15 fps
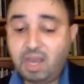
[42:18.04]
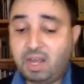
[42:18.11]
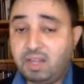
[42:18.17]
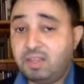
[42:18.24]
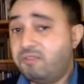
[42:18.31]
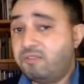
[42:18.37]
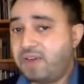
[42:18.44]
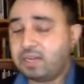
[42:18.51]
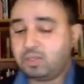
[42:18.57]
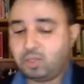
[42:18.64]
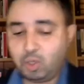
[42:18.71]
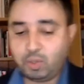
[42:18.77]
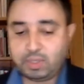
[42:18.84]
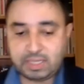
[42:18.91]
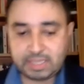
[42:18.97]
De
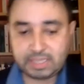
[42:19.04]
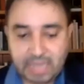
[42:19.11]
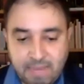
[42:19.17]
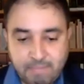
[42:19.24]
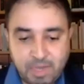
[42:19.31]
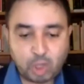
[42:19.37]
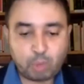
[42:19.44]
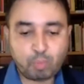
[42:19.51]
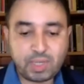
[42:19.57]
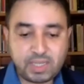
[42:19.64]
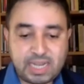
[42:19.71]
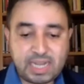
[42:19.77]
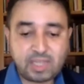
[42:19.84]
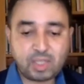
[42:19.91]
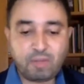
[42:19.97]
facto, this image
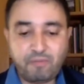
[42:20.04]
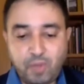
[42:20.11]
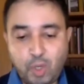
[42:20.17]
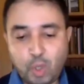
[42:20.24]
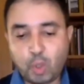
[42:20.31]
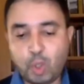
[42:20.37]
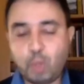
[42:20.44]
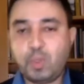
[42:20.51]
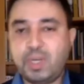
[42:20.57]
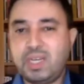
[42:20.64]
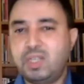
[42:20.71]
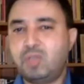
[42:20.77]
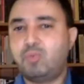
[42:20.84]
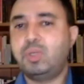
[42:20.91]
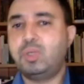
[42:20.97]
presents the viewer with
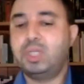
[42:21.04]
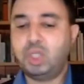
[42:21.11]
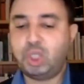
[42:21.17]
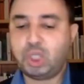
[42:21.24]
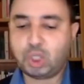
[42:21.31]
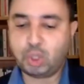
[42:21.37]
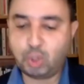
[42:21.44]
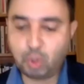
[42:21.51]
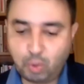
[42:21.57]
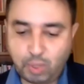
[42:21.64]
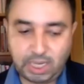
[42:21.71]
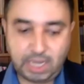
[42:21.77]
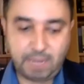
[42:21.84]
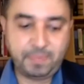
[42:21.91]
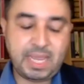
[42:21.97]
his religious
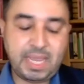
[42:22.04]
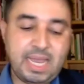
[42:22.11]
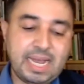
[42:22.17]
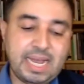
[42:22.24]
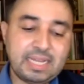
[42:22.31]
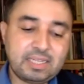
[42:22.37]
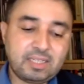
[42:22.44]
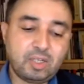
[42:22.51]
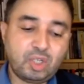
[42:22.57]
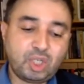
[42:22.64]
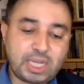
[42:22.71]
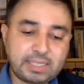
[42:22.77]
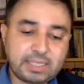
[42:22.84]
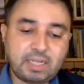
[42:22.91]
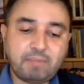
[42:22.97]
duty, as
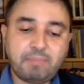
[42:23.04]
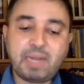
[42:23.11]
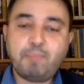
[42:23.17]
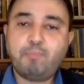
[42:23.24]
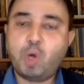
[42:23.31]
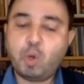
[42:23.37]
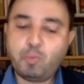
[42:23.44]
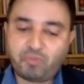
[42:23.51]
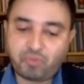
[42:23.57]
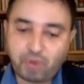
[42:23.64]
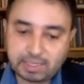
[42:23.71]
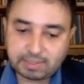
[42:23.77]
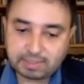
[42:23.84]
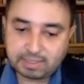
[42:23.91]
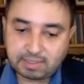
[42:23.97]
suggested by Pope
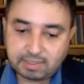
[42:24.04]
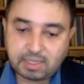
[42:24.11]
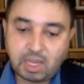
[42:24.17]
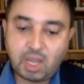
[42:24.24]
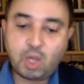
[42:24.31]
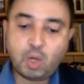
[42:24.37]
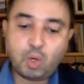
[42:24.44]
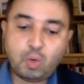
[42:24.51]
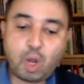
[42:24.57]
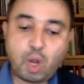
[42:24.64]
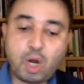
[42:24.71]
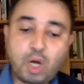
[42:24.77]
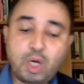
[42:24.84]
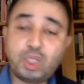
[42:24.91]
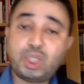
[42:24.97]
Francis, who
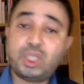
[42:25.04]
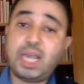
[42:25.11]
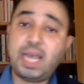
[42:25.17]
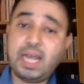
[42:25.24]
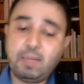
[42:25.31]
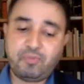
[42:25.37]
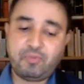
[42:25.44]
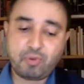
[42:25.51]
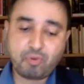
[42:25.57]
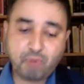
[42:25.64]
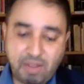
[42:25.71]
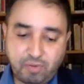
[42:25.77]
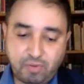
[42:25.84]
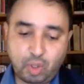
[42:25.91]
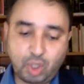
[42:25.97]
urged help for
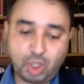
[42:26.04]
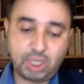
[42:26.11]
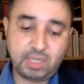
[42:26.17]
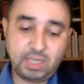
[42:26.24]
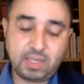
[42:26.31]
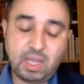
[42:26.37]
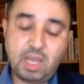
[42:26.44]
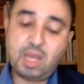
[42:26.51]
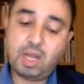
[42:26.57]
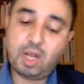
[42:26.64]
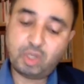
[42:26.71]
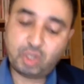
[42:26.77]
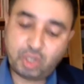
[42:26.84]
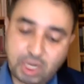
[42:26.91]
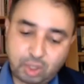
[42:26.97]
refugees, a
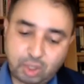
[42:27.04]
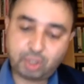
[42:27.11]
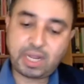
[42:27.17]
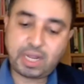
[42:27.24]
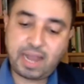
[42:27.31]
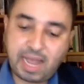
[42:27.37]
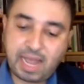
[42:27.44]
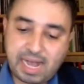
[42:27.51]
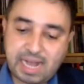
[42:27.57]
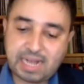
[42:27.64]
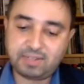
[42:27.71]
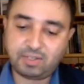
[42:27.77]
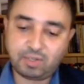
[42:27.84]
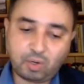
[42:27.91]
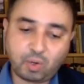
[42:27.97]
gesture that
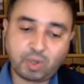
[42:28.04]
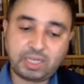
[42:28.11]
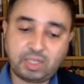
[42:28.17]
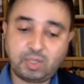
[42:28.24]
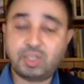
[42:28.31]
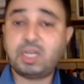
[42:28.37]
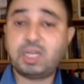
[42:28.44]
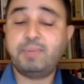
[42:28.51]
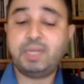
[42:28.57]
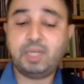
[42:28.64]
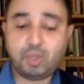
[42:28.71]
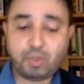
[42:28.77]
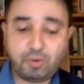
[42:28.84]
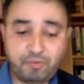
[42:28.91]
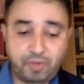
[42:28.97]
has, according to some
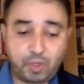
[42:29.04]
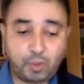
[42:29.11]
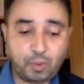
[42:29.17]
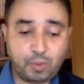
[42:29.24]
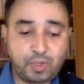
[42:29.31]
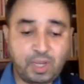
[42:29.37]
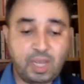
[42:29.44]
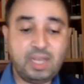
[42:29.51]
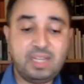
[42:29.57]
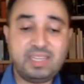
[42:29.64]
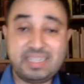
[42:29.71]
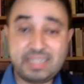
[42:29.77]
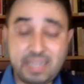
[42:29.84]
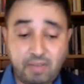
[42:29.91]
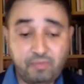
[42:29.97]
interviewed
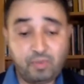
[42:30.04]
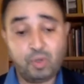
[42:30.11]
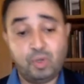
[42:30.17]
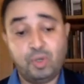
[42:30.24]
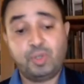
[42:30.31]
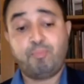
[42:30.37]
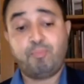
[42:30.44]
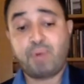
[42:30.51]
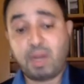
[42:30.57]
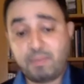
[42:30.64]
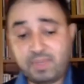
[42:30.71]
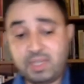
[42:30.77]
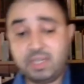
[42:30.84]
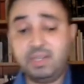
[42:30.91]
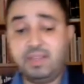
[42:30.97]
saviors,
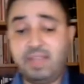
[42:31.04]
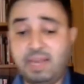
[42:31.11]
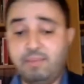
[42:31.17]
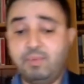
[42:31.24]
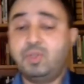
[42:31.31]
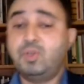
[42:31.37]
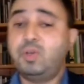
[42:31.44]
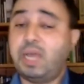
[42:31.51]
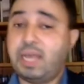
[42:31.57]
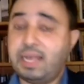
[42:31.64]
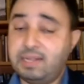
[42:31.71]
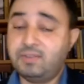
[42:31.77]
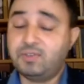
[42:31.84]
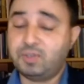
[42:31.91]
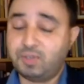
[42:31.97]
prompted them to
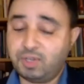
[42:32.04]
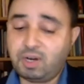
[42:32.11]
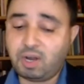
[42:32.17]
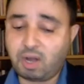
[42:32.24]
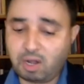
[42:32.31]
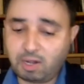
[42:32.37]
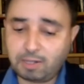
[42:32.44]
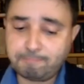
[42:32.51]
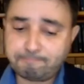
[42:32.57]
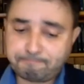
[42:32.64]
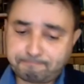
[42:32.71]
answer the call.